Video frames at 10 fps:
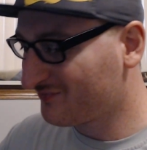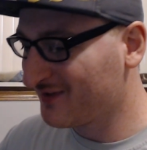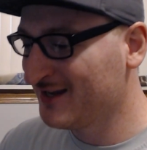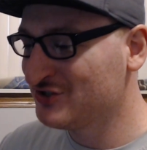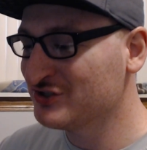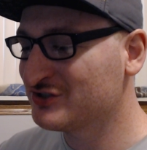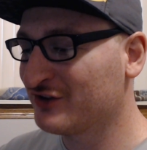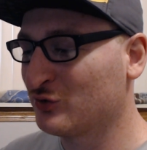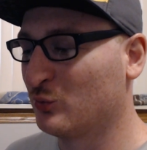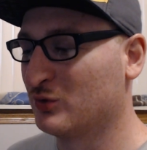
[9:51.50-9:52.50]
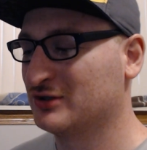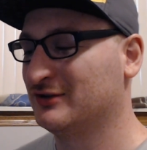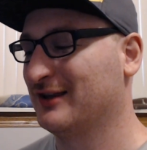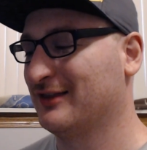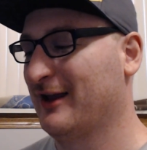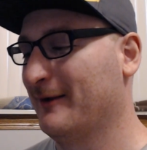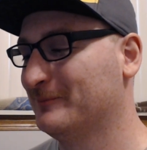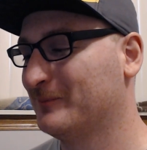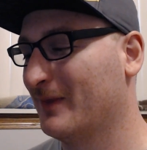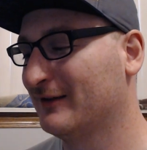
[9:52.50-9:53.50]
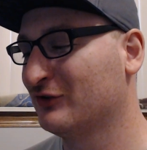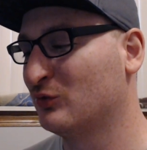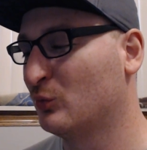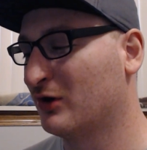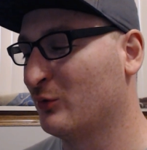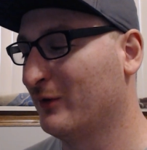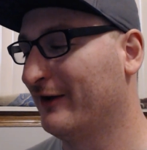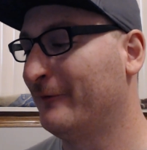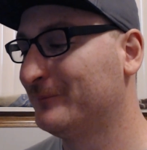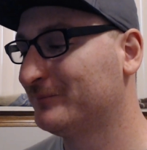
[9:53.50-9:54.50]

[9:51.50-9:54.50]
It just doesn't work like that. It doesn't work well.